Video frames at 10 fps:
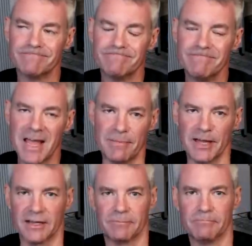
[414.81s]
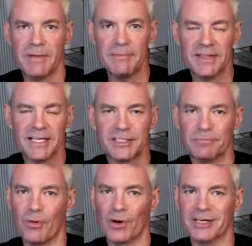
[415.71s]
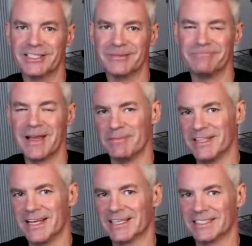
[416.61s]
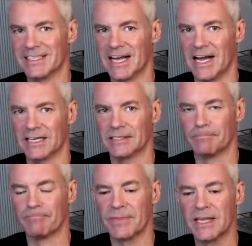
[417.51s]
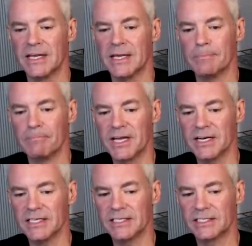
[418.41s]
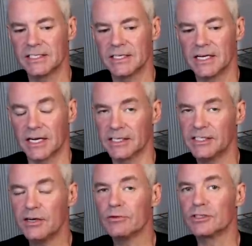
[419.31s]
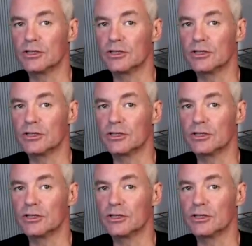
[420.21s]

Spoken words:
Maybe that's important, maybe that's not. Because a continuous